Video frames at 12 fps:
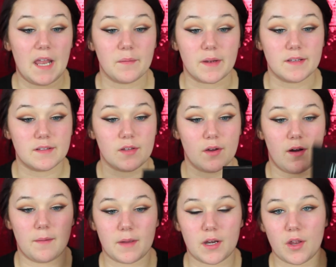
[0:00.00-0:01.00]
Anyway, so
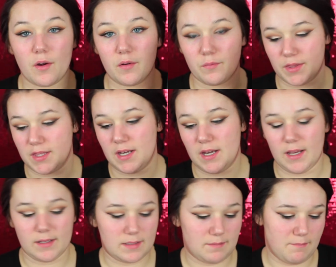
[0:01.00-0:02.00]
I'm going to go in with the
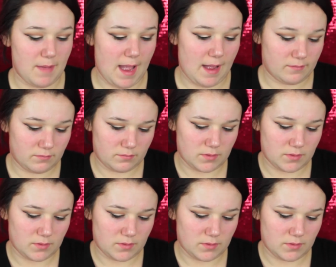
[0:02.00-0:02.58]
NYX Matte